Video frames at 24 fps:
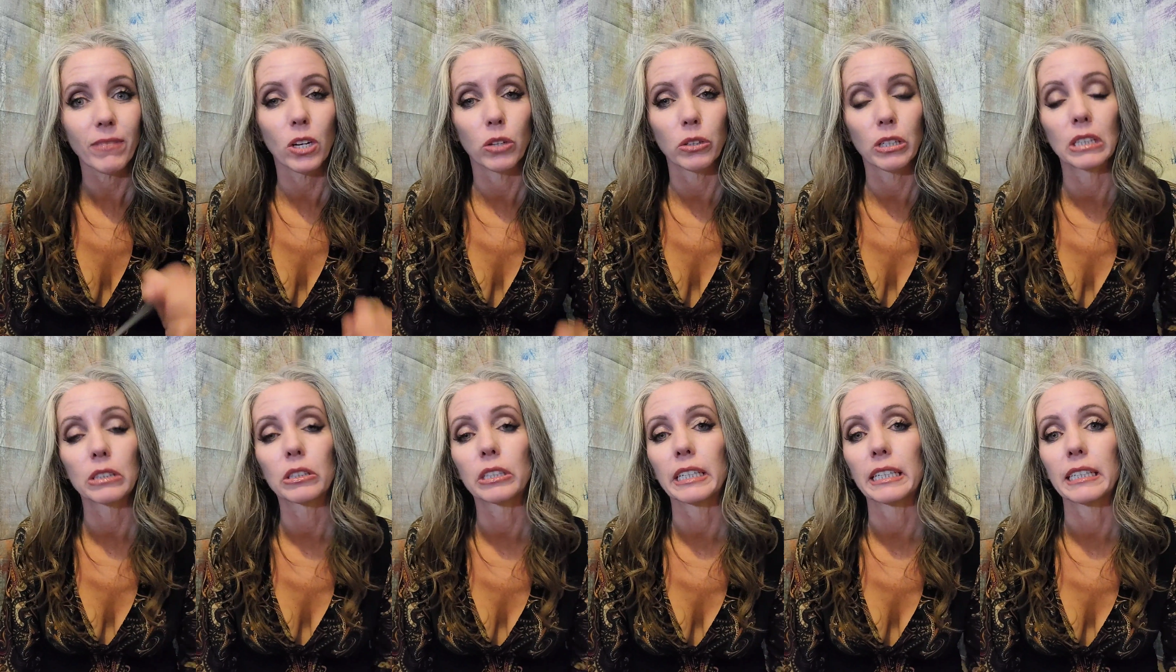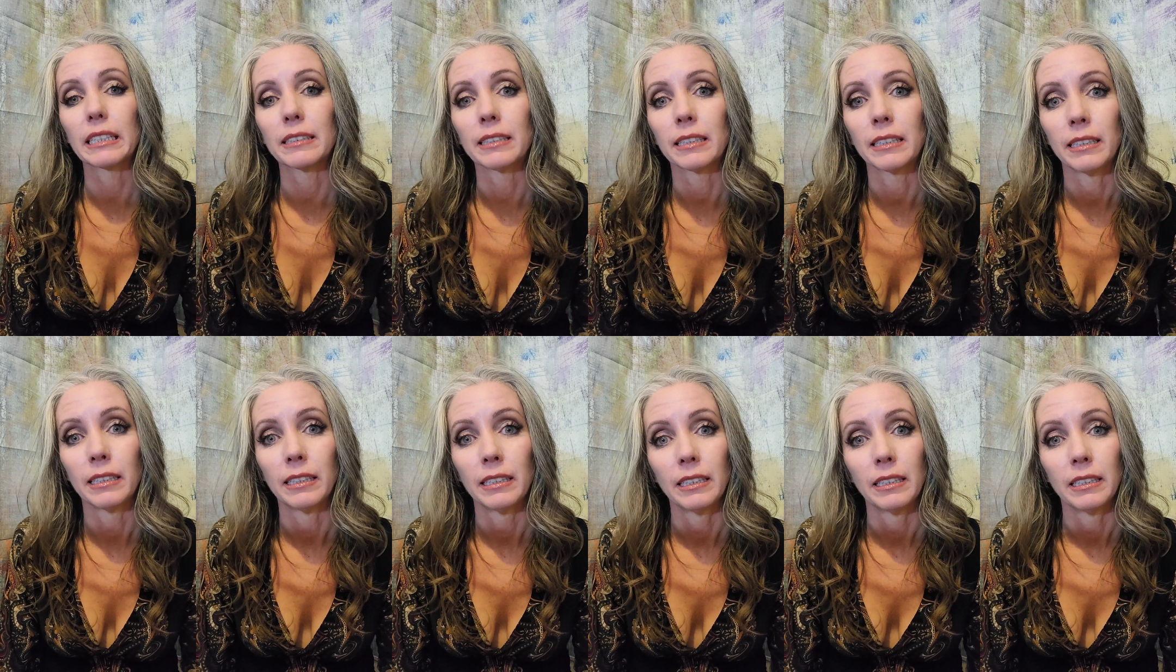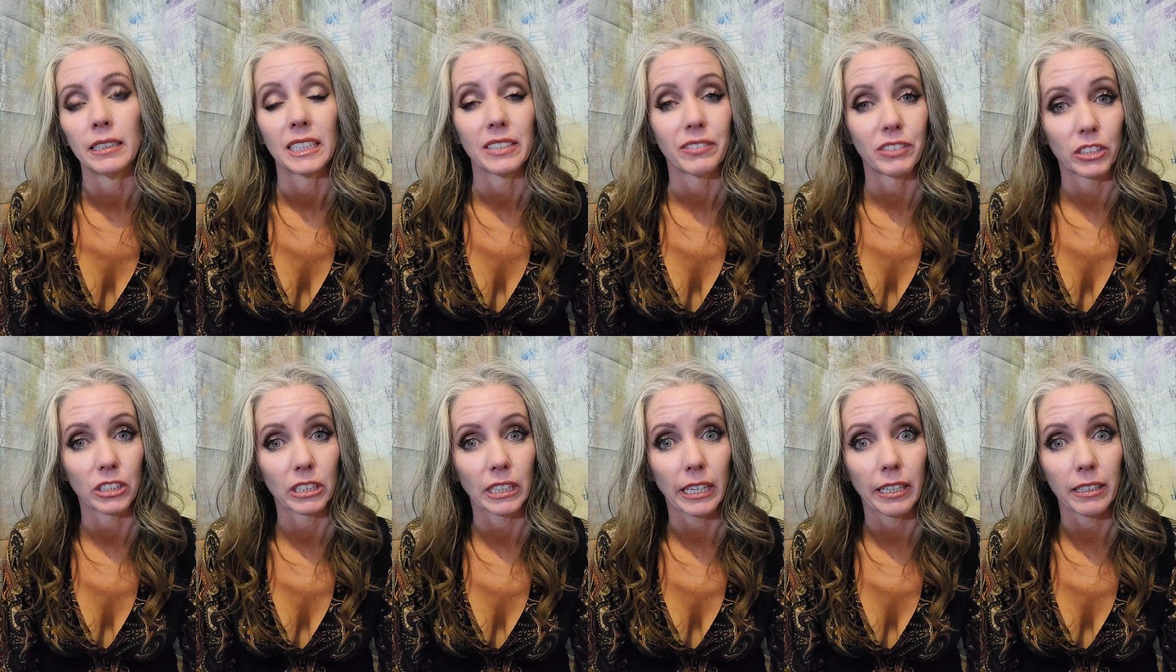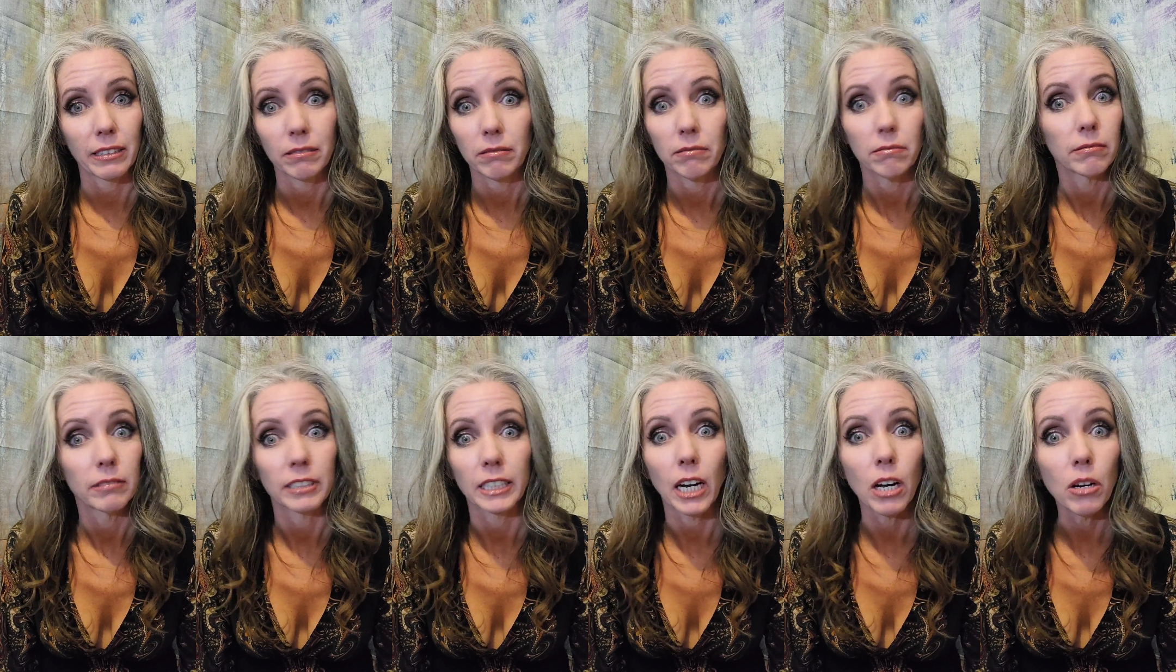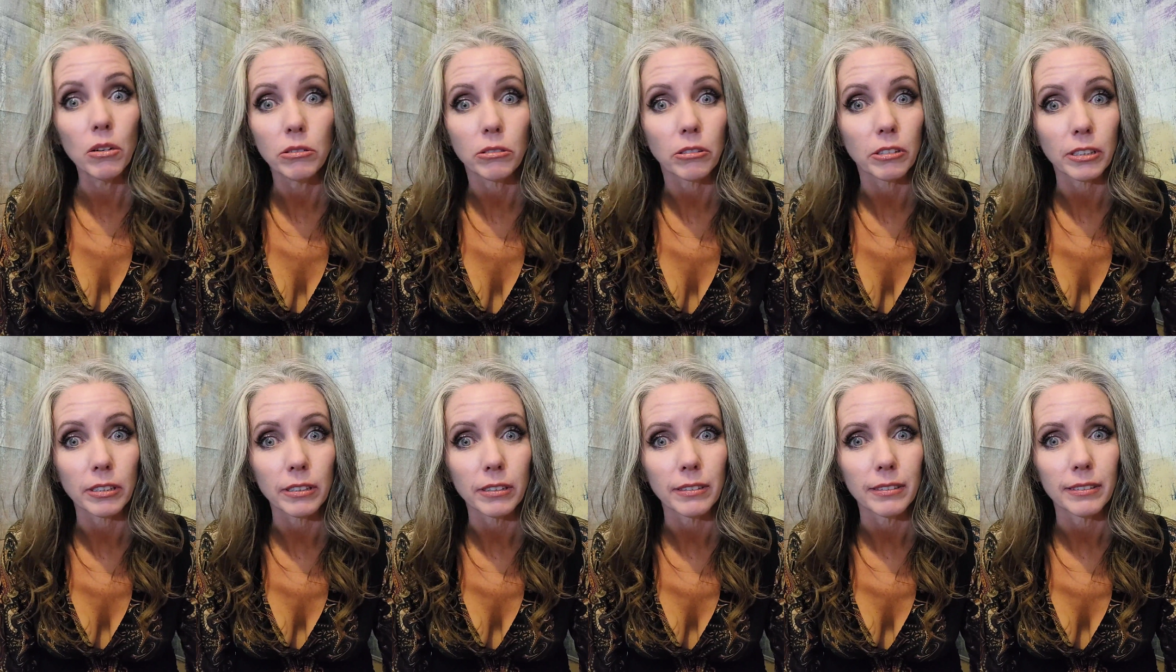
On the other hand, if you're scared, don't.